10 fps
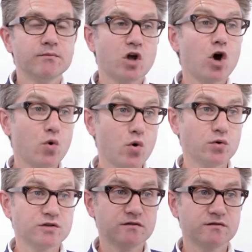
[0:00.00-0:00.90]

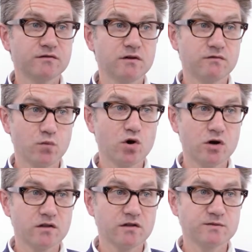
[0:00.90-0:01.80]
cohort of
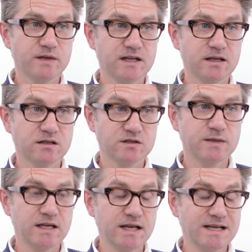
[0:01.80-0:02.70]
work that's
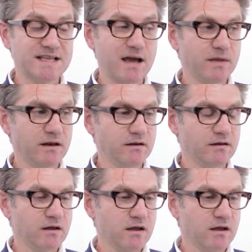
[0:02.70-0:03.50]
being examined,